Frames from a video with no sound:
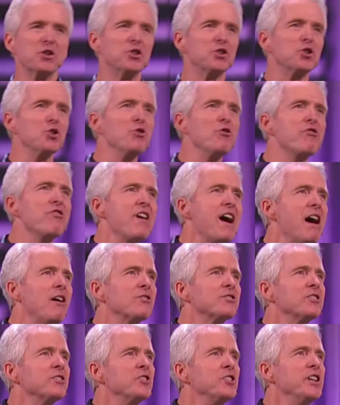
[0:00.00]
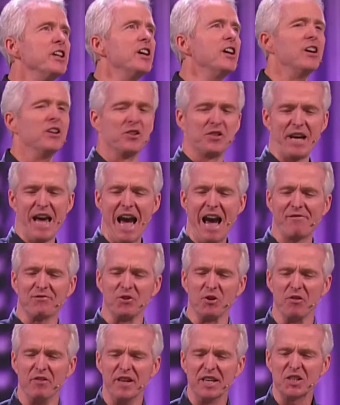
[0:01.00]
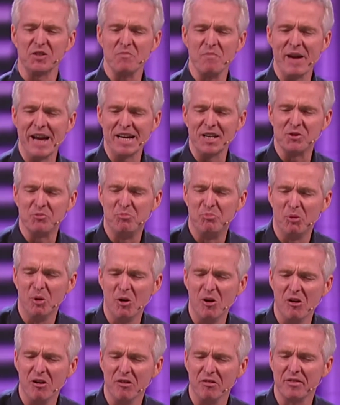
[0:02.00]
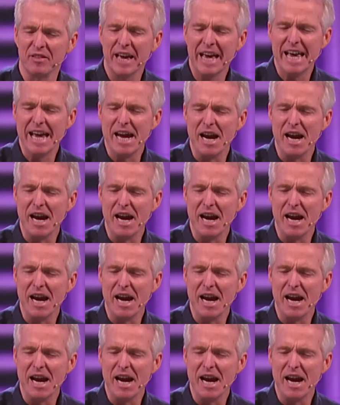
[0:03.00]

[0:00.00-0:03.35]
2,000 years after this man's birth,